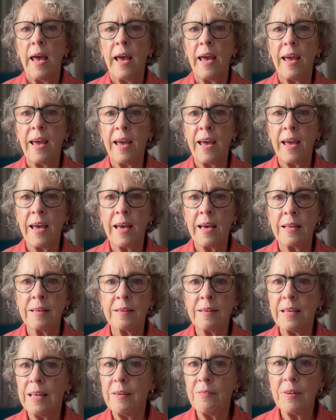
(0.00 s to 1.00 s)
And
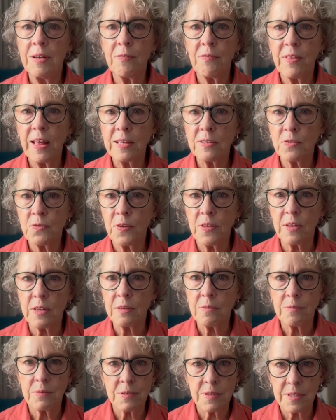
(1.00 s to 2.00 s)
even if that's for the
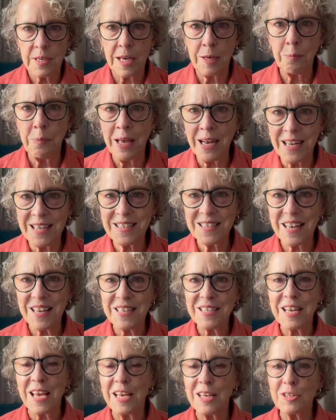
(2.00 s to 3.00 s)
10 minutes it
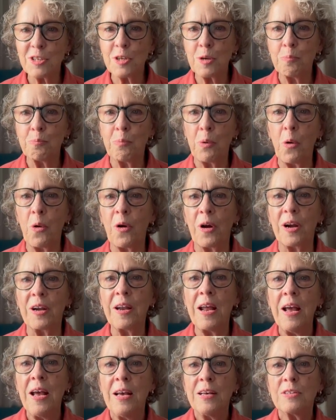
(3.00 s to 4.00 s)
takes to board.
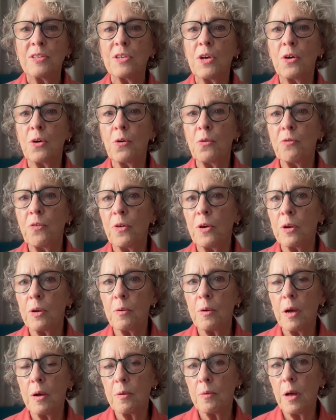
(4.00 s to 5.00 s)
So for
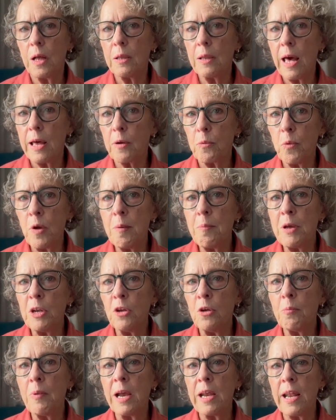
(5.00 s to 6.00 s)
a lot of women,
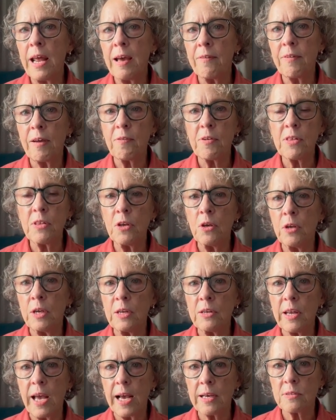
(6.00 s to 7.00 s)
you might have everything you need
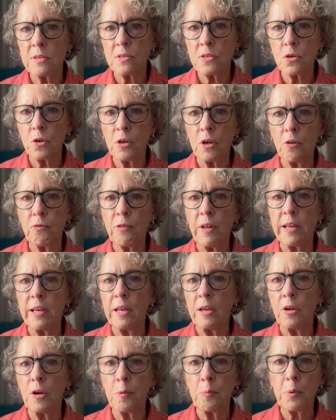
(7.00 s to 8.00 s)
to access during your flight
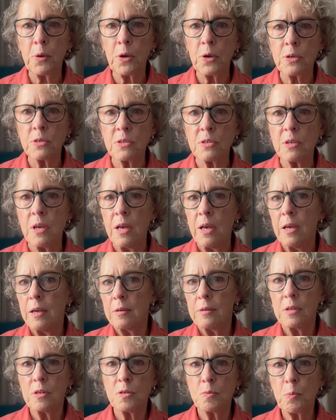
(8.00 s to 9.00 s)
in your purse.
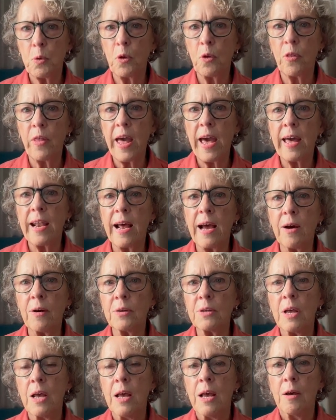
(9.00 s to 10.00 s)
Just pull that out.